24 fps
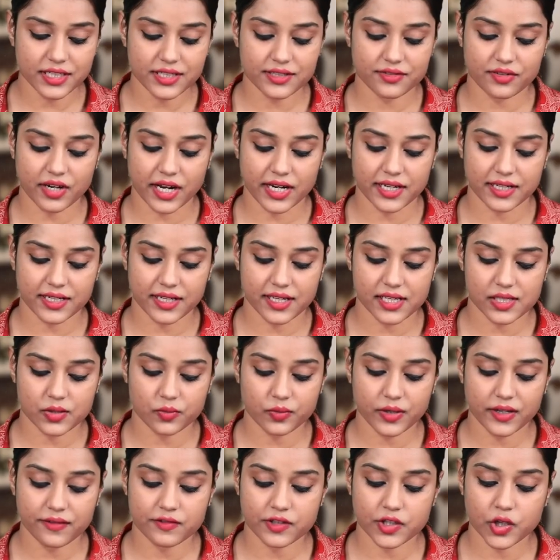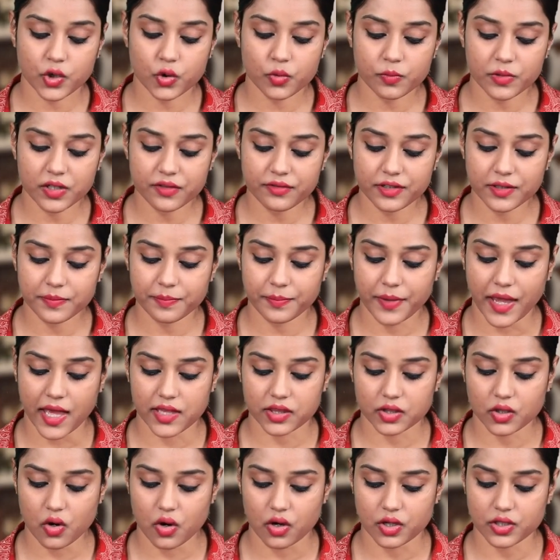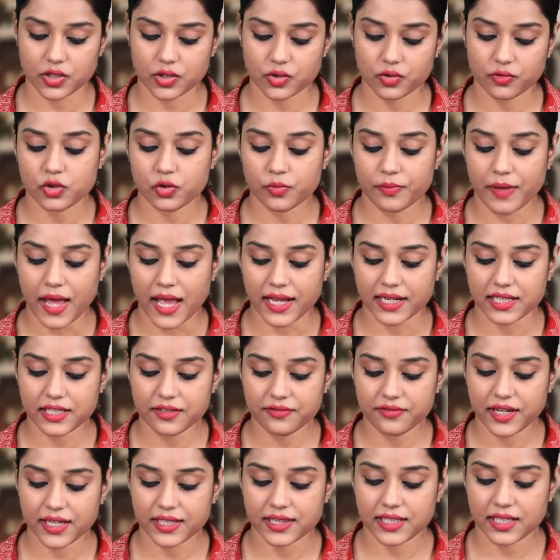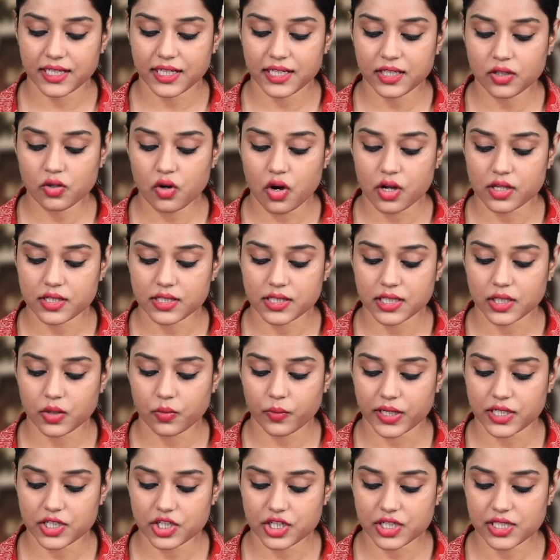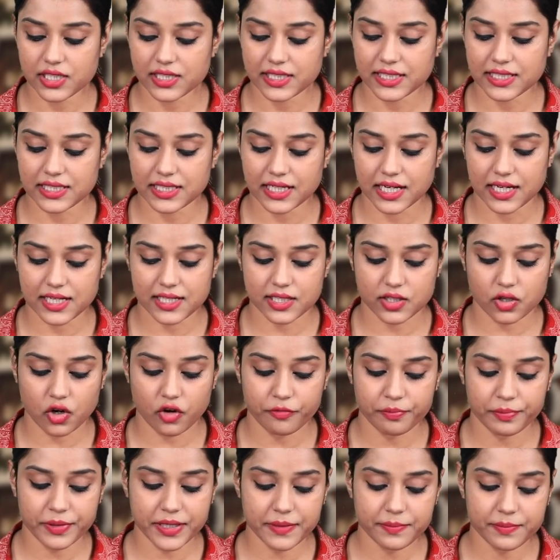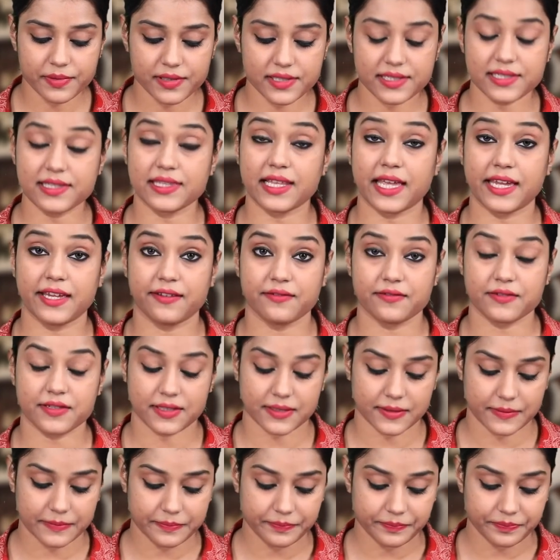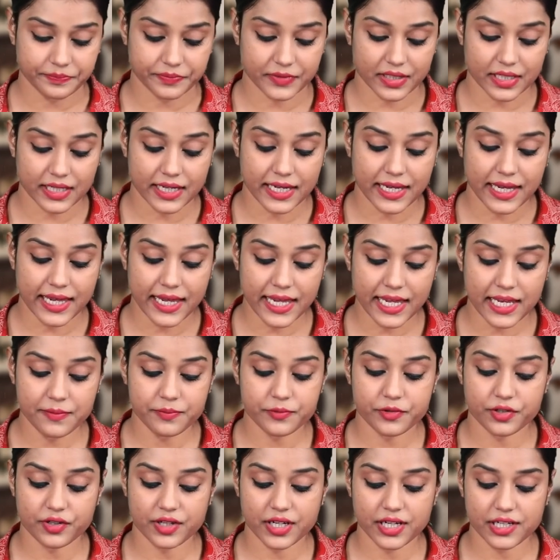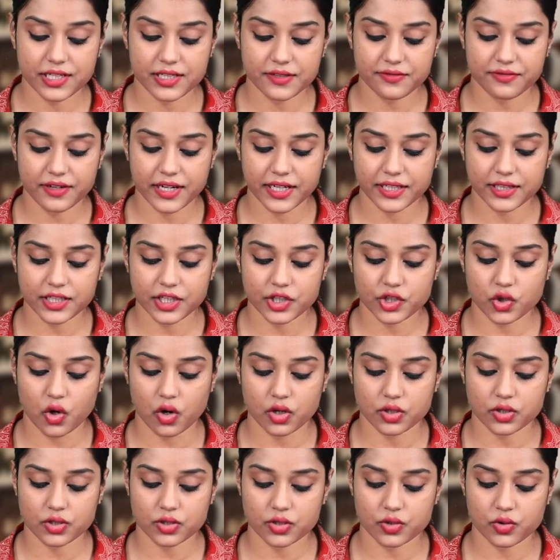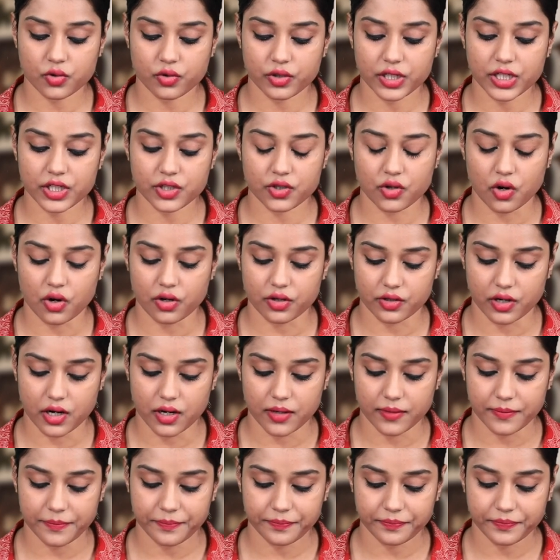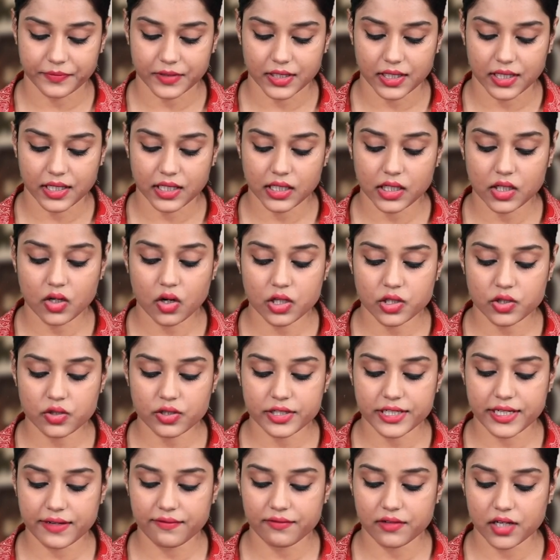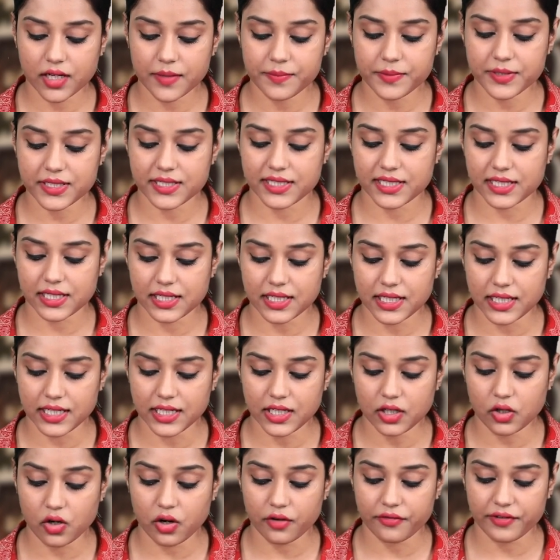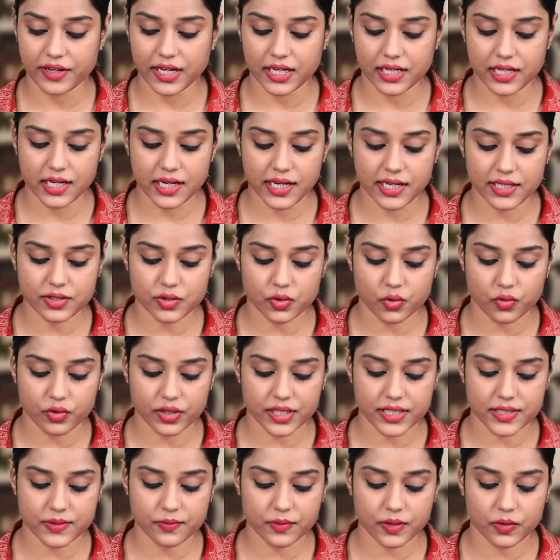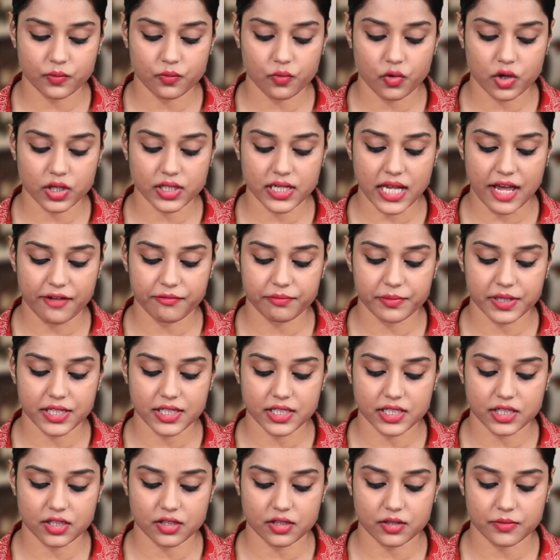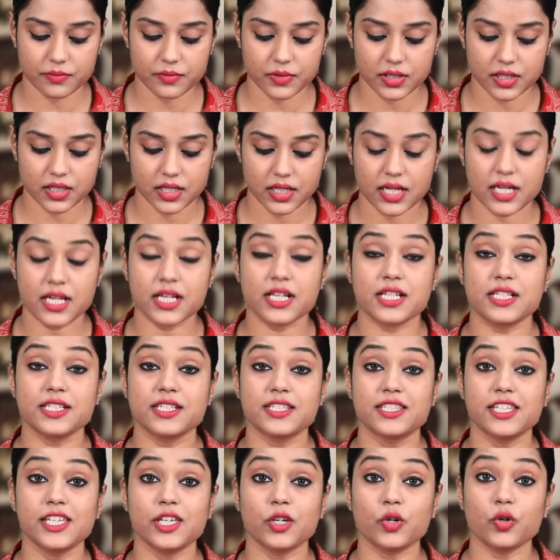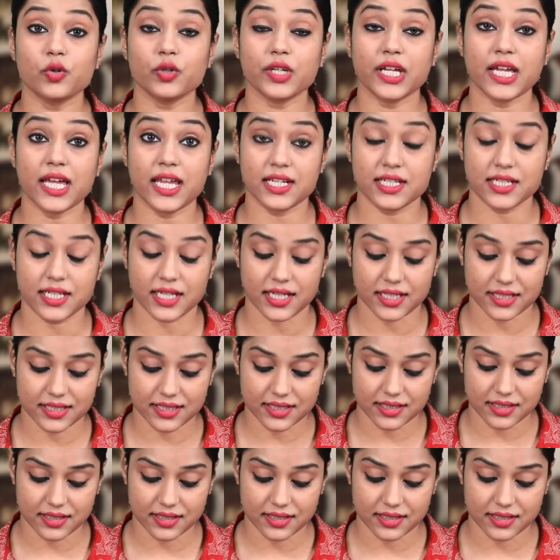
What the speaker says: in his writings weaves humor with pathos to magnify the inconsequential details of people's lives, helped redefine the short story genre. He also developed a technique of ending stories with what have been termed zero endings